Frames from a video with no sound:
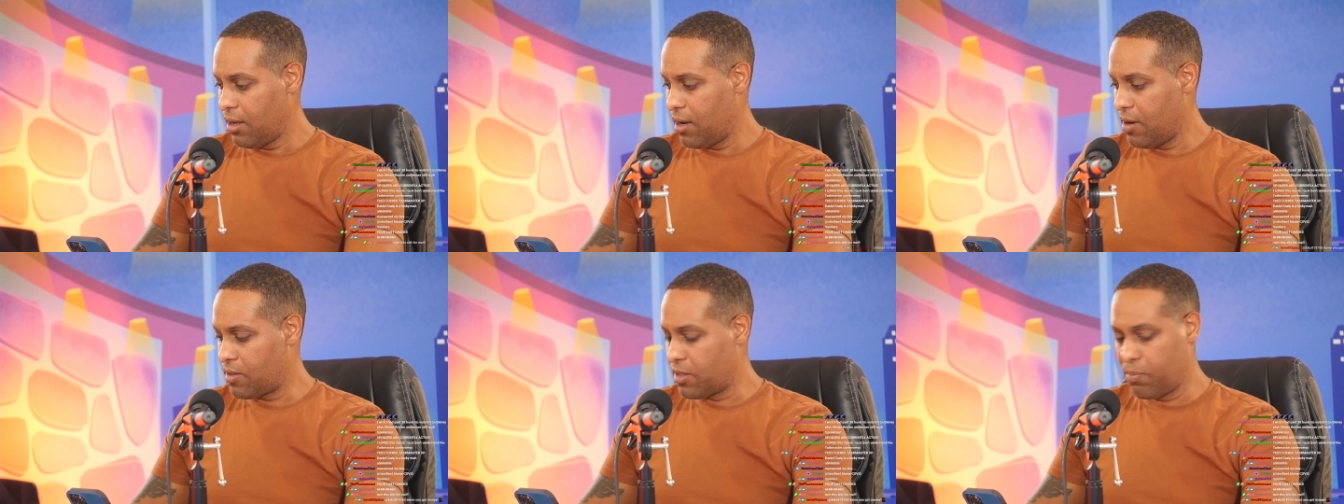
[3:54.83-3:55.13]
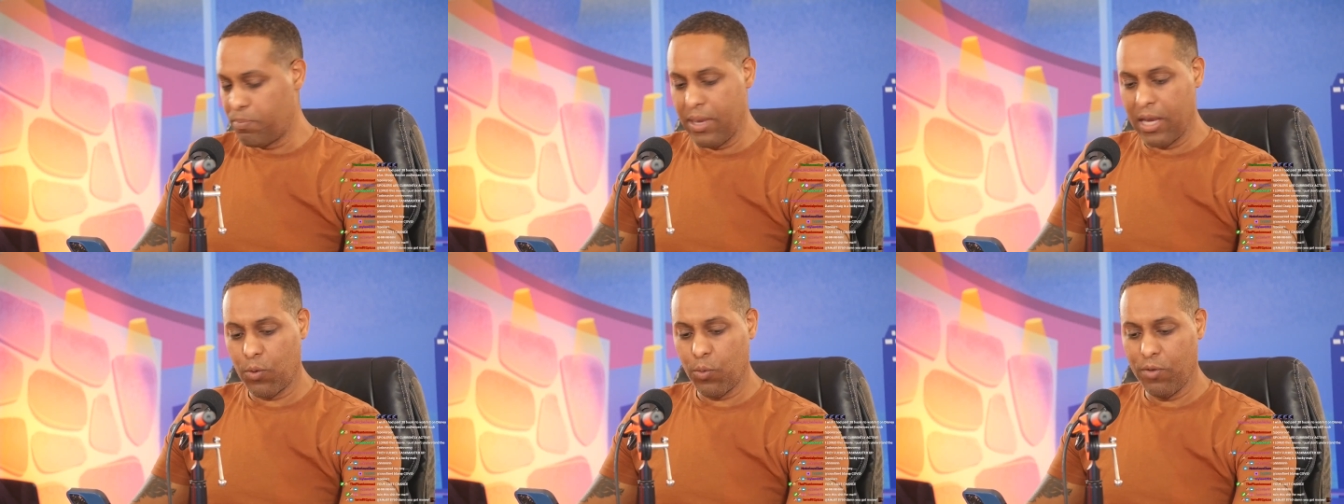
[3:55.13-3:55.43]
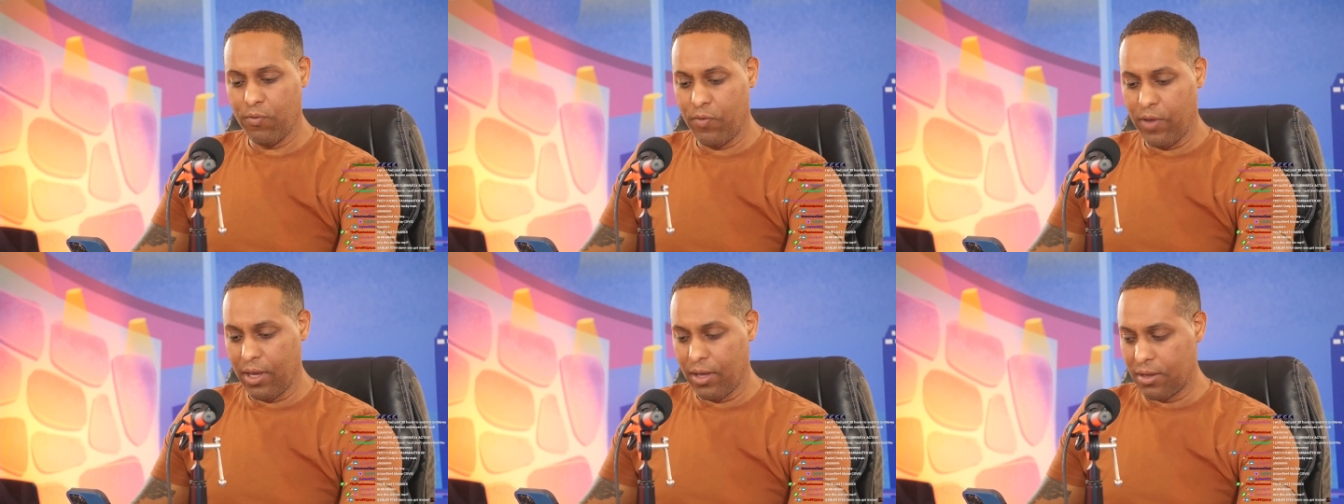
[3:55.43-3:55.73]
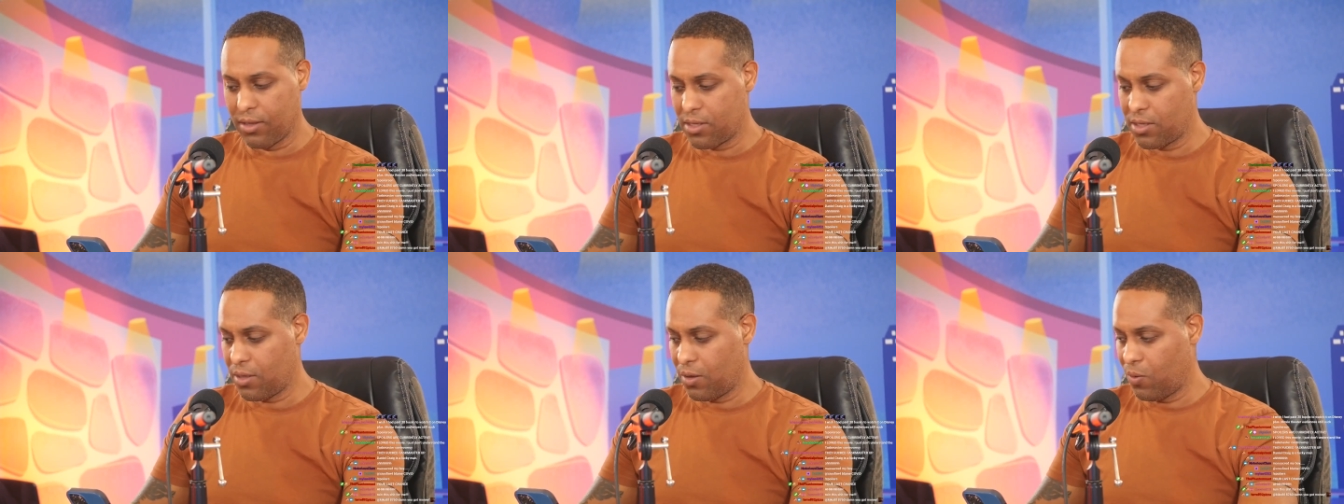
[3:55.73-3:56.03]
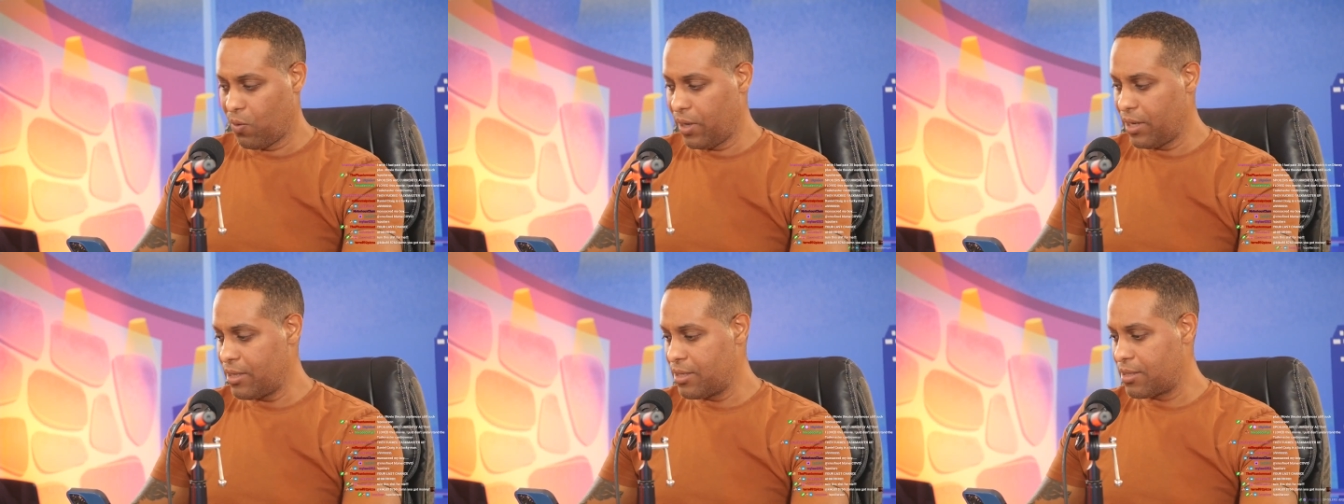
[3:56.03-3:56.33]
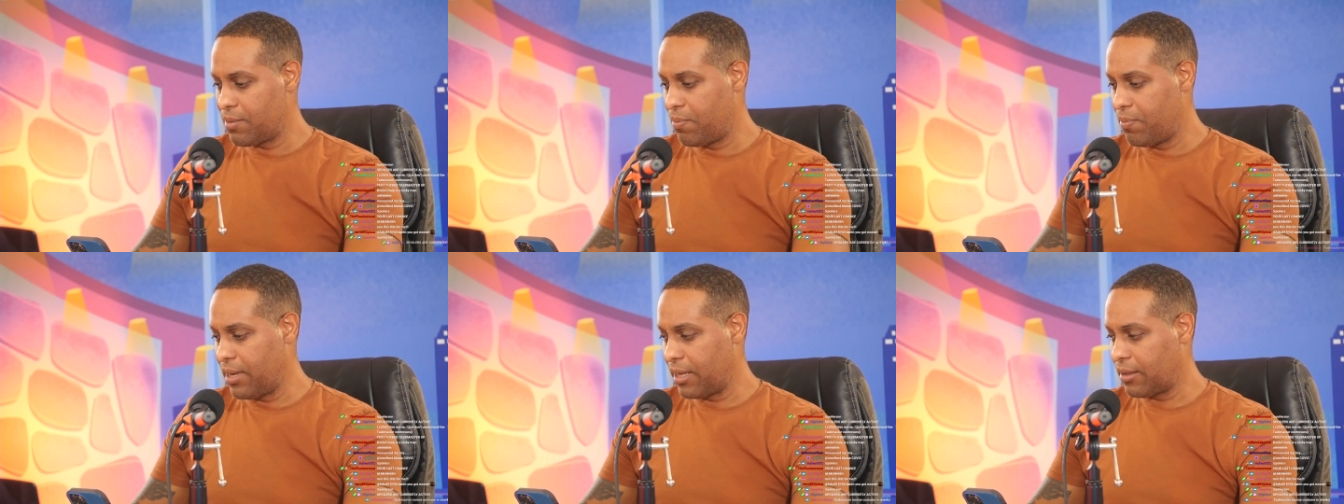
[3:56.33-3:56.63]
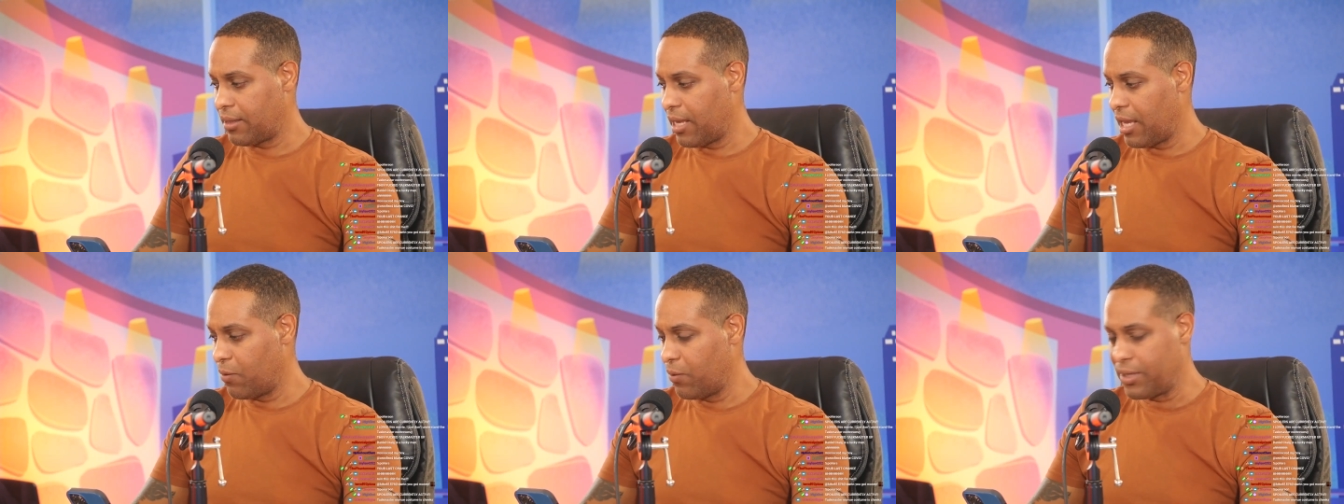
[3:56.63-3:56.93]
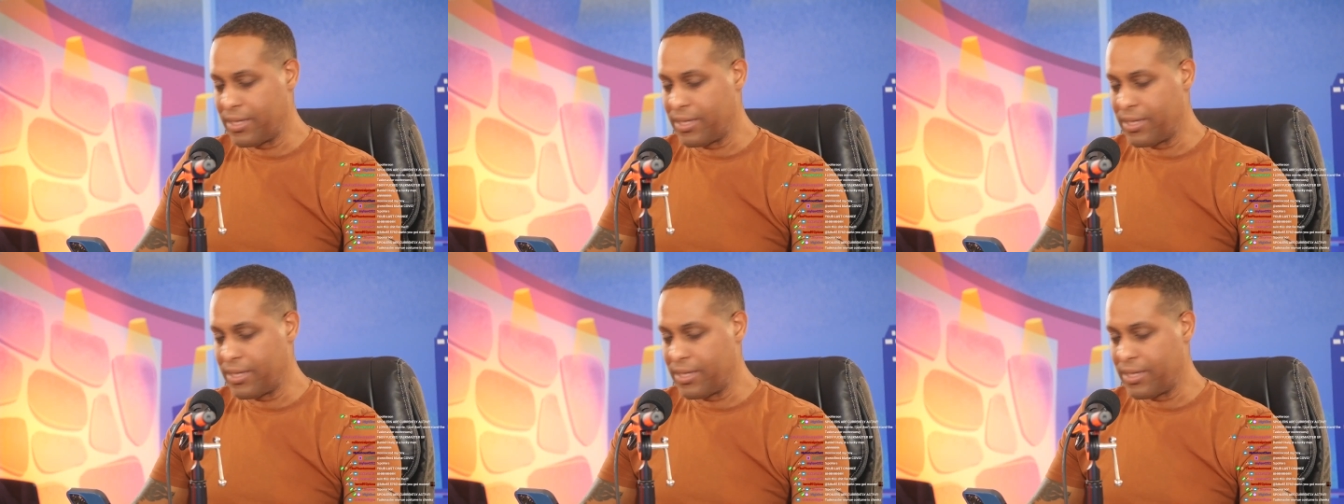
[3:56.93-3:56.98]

here's the big reveal. So, what is the big thing